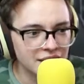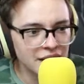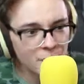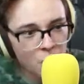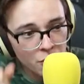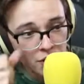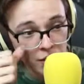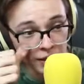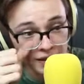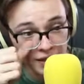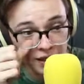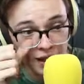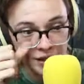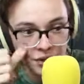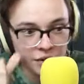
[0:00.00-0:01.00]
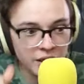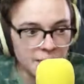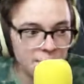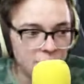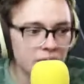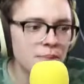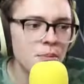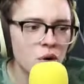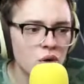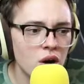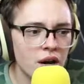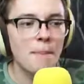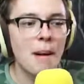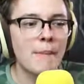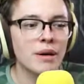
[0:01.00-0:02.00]
They won't notice unless you're a complete
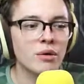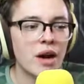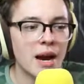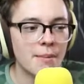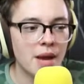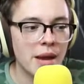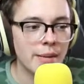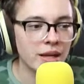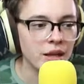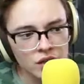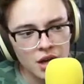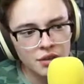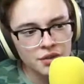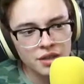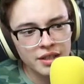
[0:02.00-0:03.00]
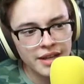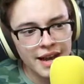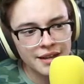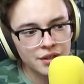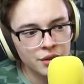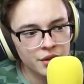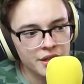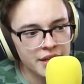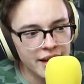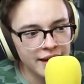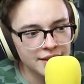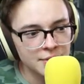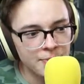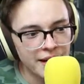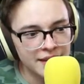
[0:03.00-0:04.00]
moron. Bump and grind, baby. You also didn't ask her to
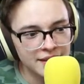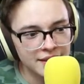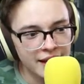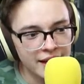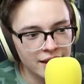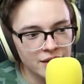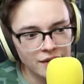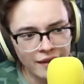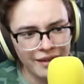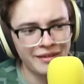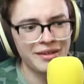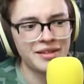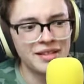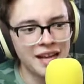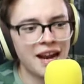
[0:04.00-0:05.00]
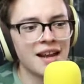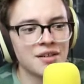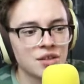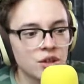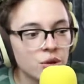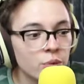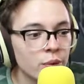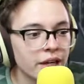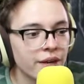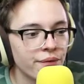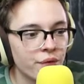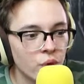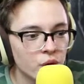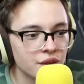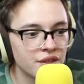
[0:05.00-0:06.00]
dance by saying, let's dance. You
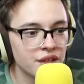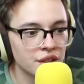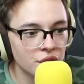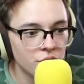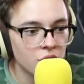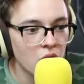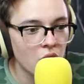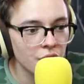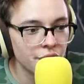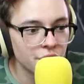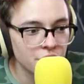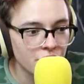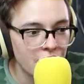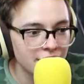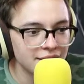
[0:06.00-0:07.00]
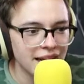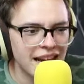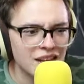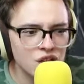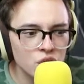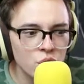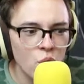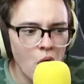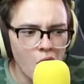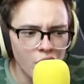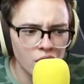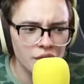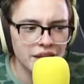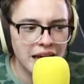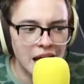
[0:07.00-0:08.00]
reinforce that you call the shots and you
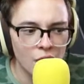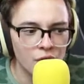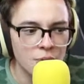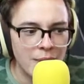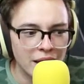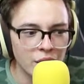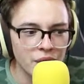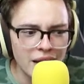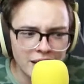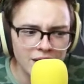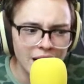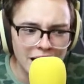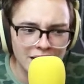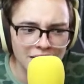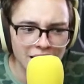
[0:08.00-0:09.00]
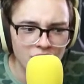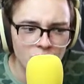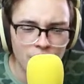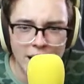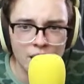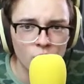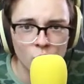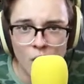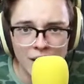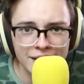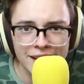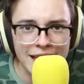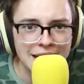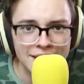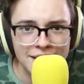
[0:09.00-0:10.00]
are the alpha male. They like that no matter what
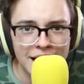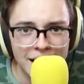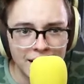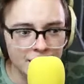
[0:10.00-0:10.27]
they say.